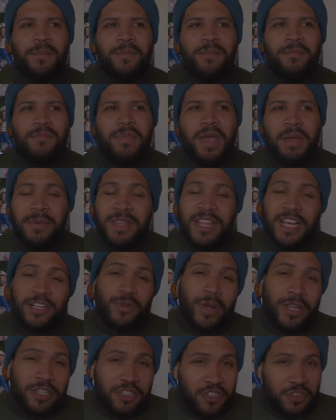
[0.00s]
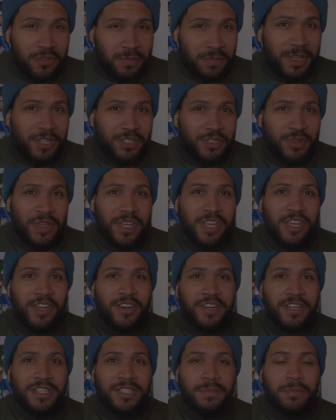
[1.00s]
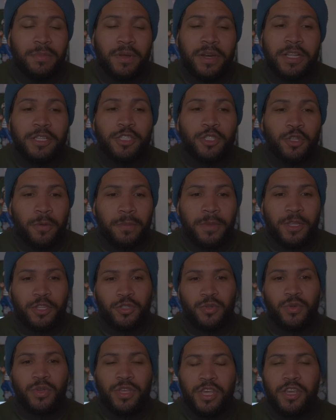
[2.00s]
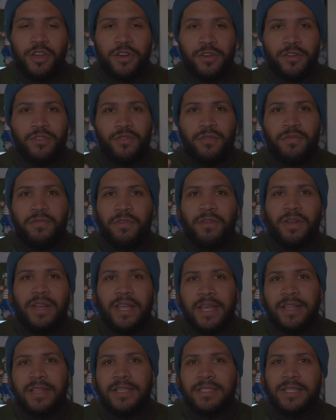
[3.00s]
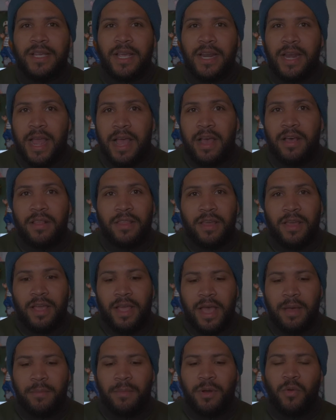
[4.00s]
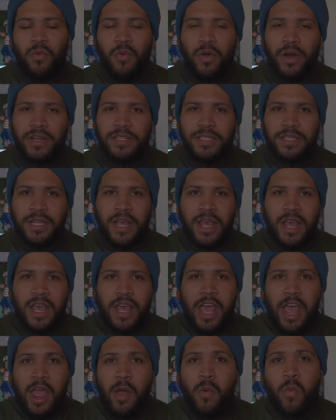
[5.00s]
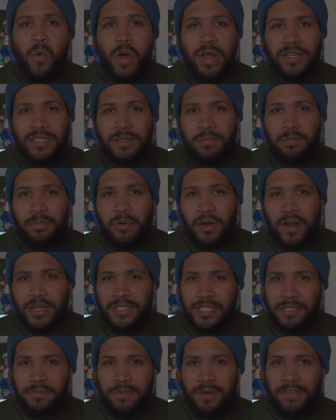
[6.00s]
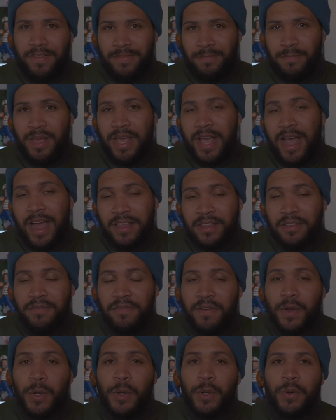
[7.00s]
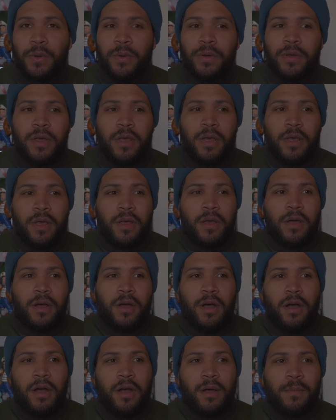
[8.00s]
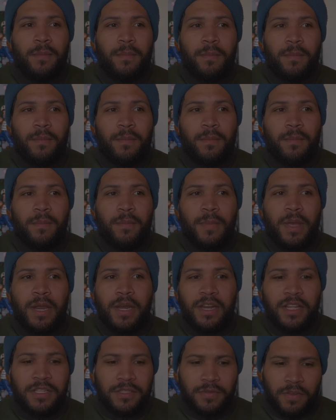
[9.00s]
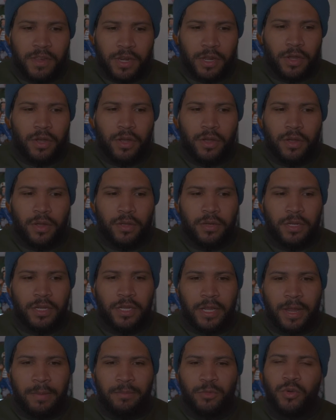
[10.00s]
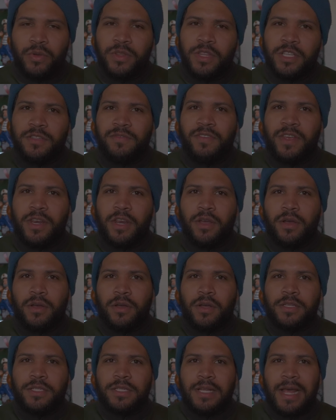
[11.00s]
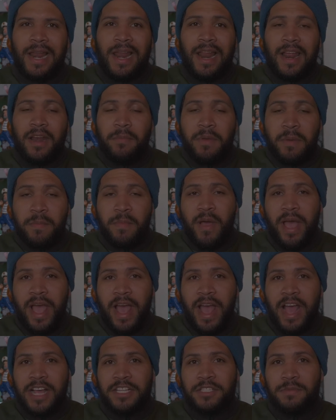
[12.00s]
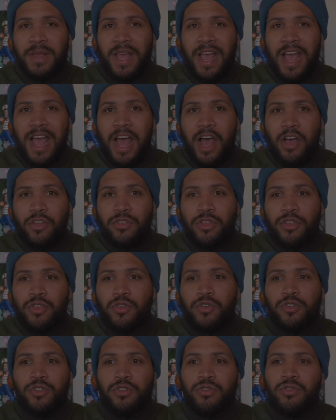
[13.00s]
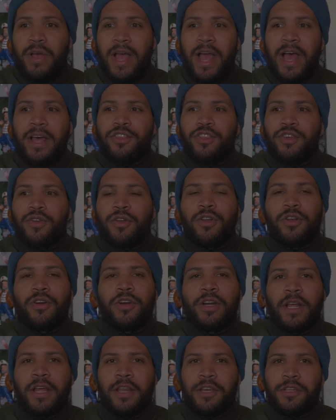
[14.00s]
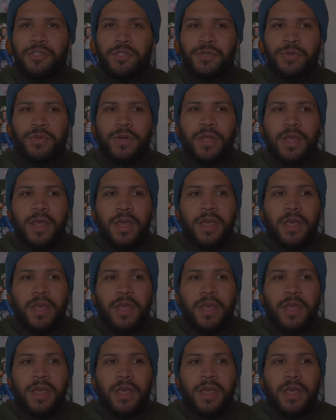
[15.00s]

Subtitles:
Maybe that's why it took me 2 years, but it took me 2 years to fully understand how the camera works and what's the process behind the photo. And this video, I'm doing this video because a lot of people have asked me, how do you shoot? How do you learn how to shoot?